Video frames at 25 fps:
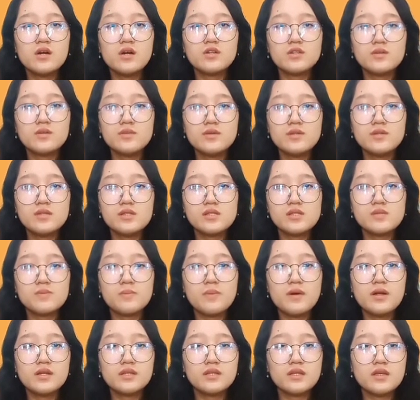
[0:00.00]
Communist
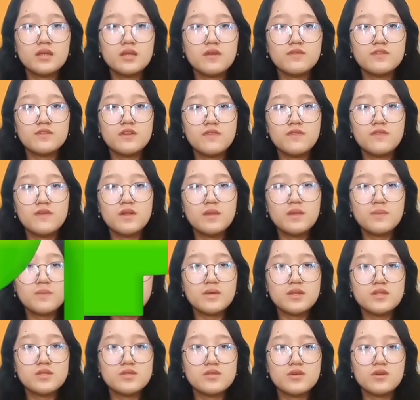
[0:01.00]
Party of the
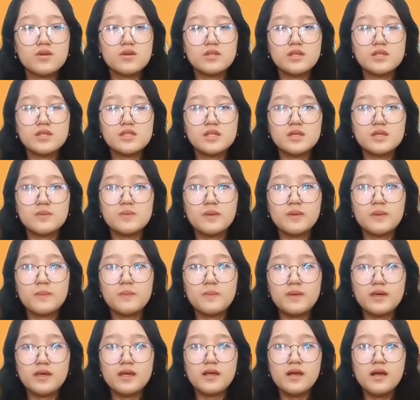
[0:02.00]
Philippines, or the
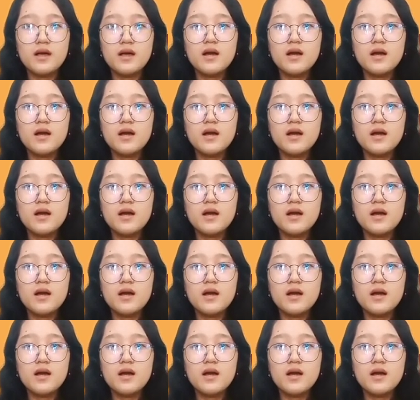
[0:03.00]
CPP,